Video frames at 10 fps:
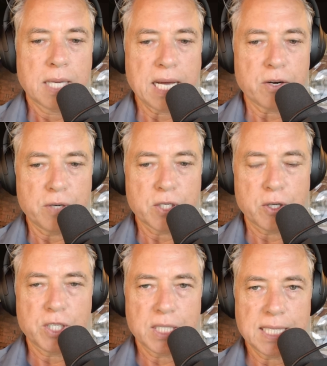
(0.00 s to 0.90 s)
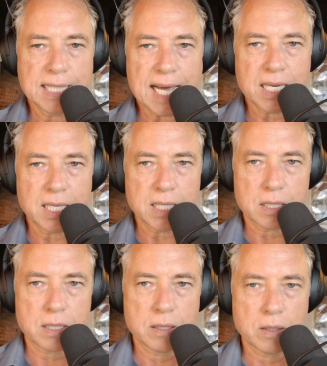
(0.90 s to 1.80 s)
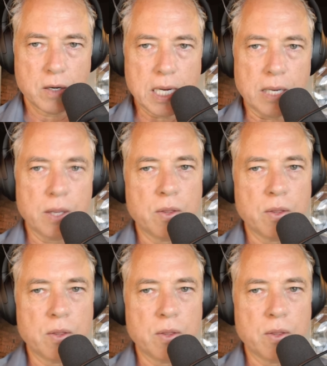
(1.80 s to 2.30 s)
counterinsurgency tactics, right,